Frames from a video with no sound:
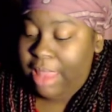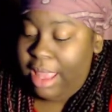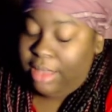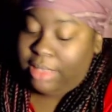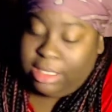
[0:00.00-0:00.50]

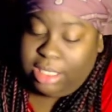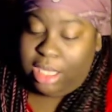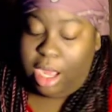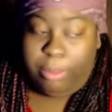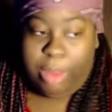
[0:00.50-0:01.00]
Just,
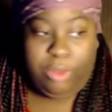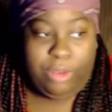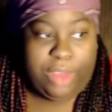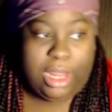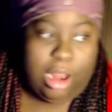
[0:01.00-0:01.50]
if you're
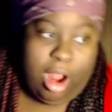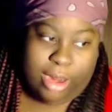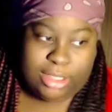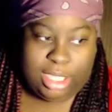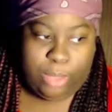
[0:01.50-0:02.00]
feeling
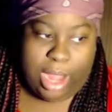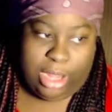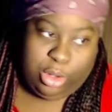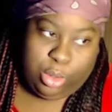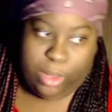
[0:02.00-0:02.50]
artsy while you're
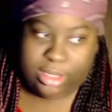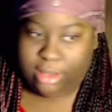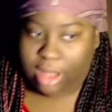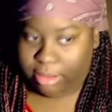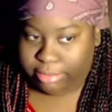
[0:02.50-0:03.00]
doing
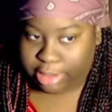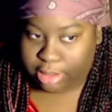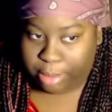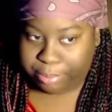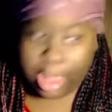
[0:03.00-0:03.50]
stuff,
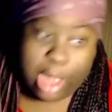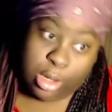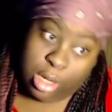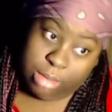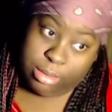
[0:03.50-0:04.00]
no
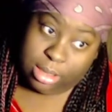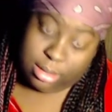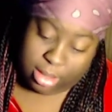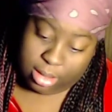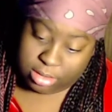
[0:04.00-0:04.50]
big
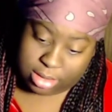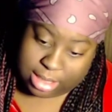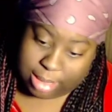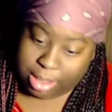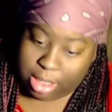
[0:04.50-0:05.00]
deal. Just let
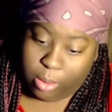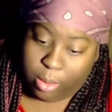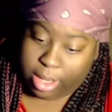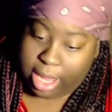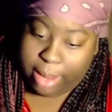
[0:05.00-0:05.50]
me know,
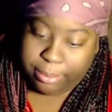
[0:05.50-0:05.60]
okay?